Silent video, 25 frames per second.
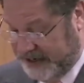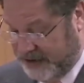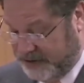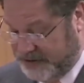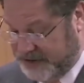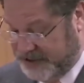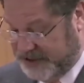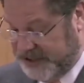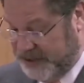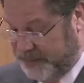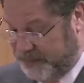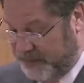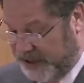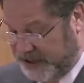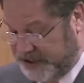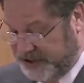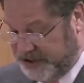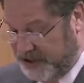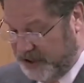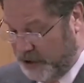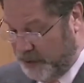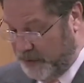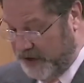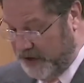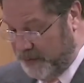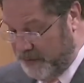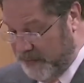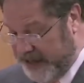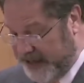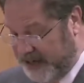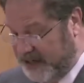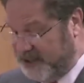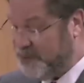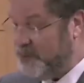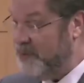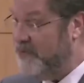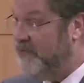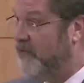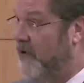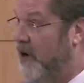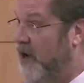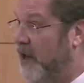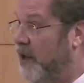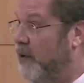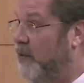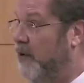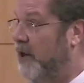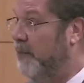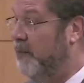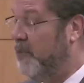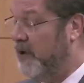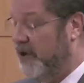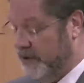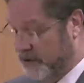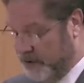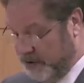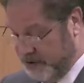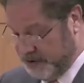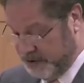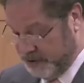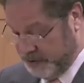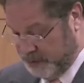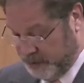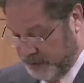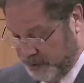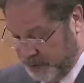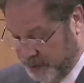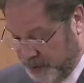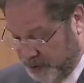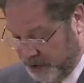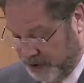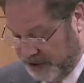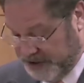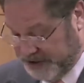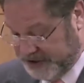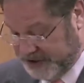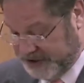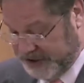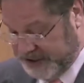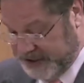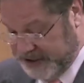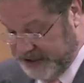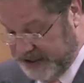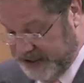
don't see much in the way of management follow-up on those reports.